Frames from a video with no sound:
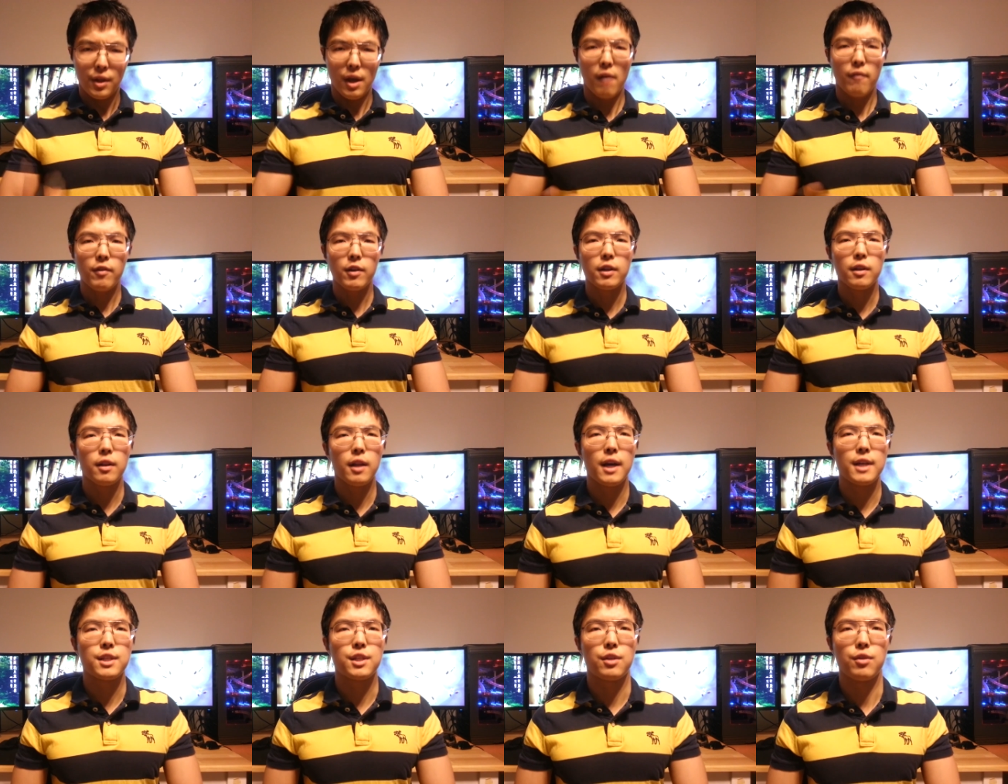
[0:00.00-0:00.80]

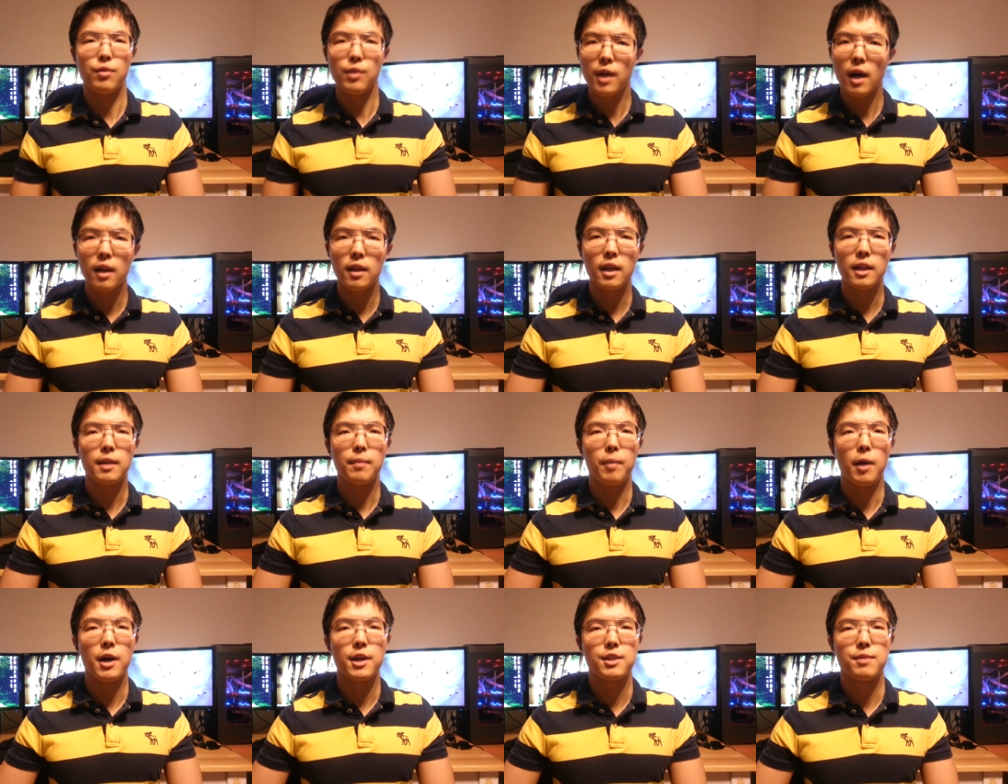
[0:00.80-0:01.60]
Nevertheless, do not let the
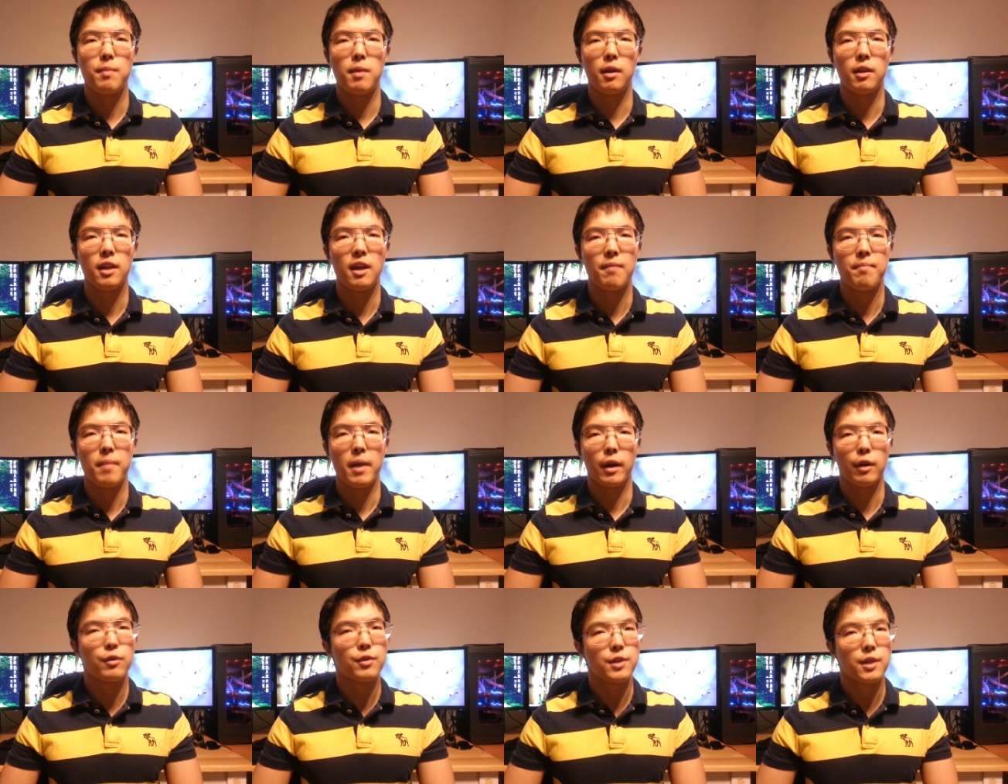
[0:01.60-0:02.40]
possibility of
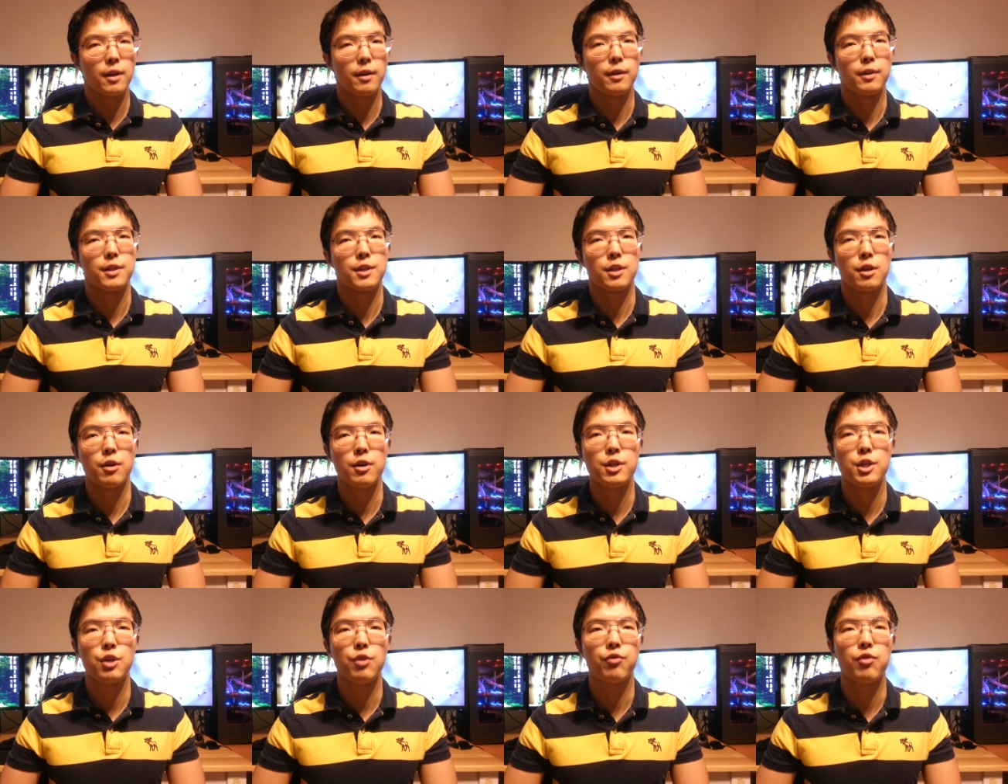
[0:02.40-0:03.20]
microstutter
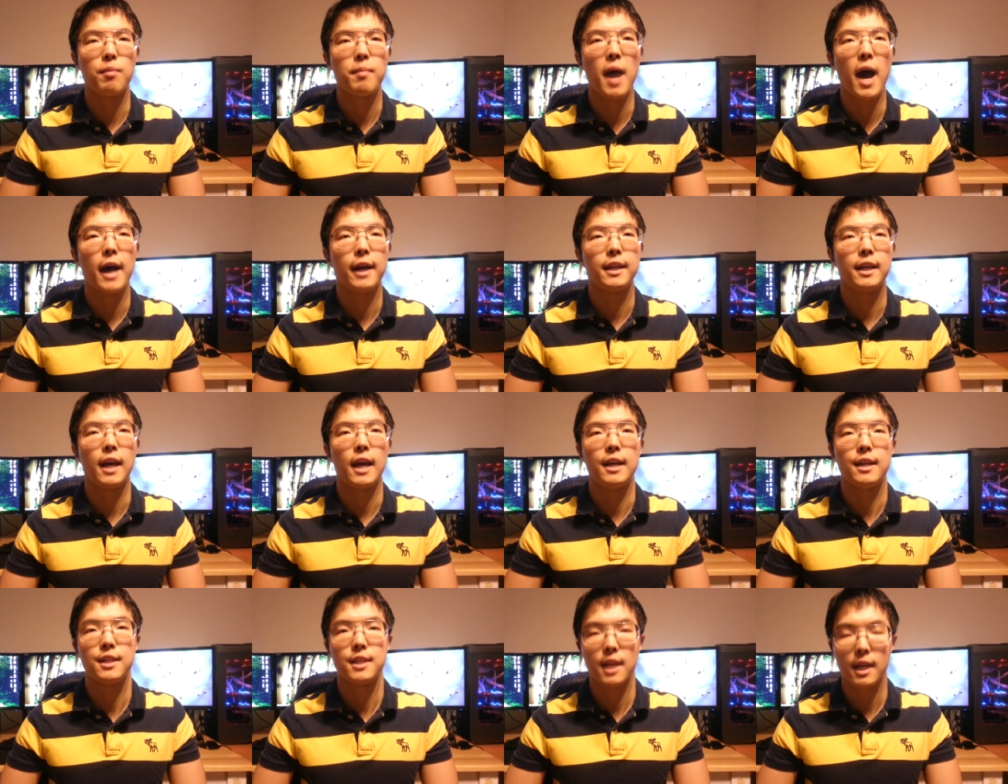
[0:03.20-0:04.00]
discourage you from adding
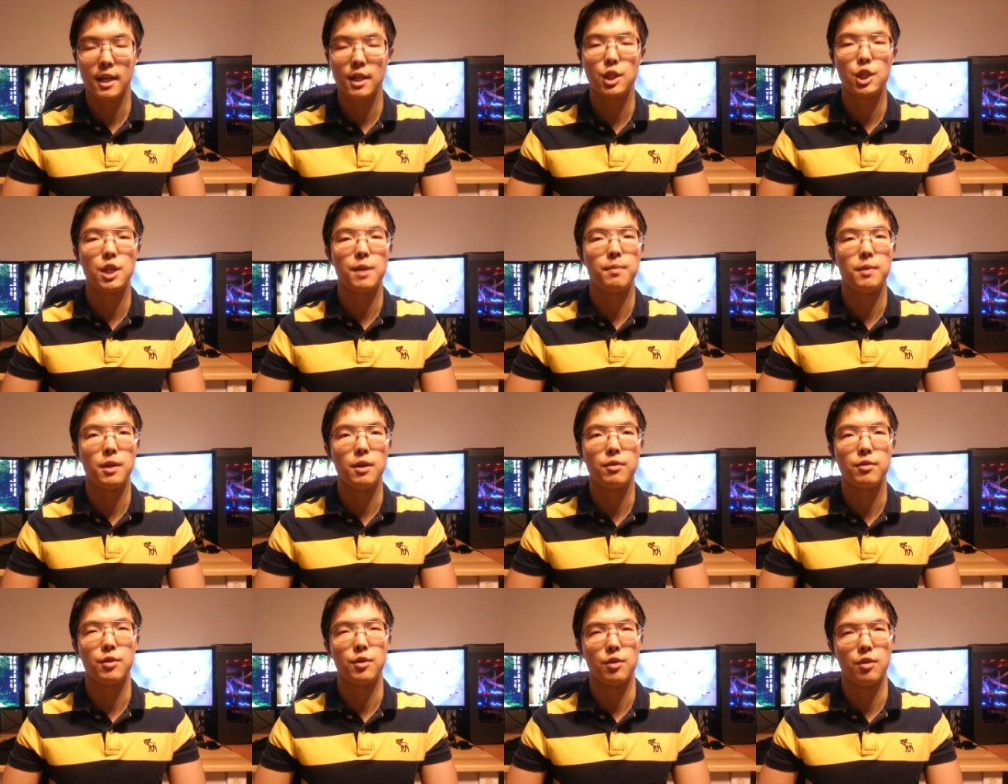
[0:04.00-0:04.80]
a second
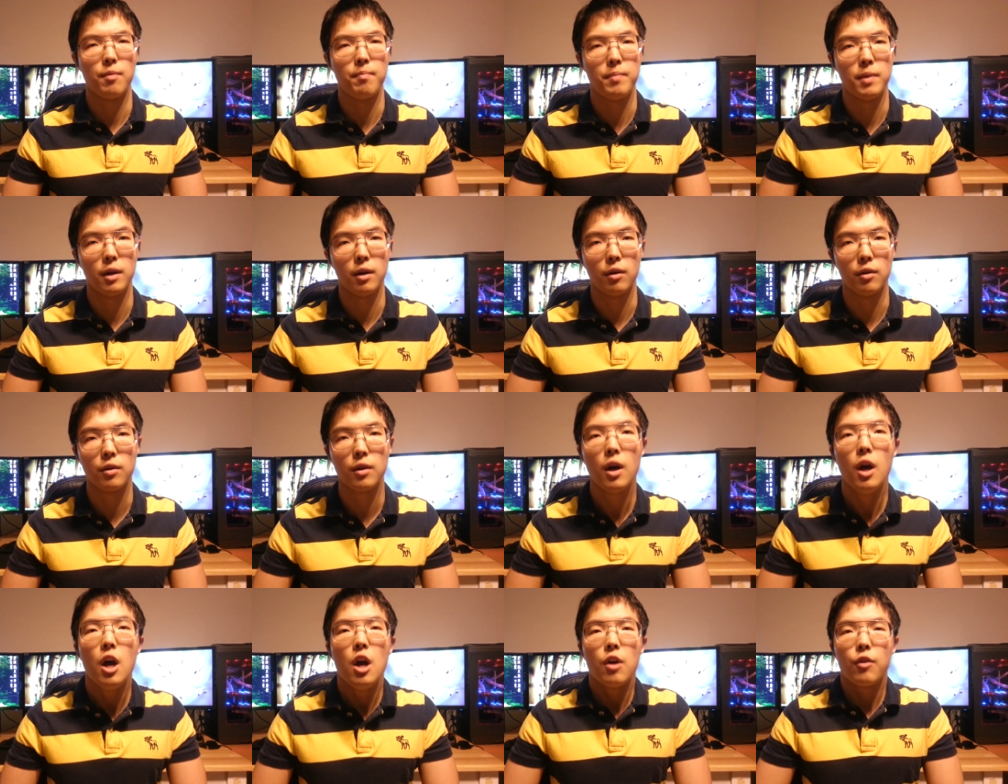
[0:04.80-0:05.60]
GPU to your build.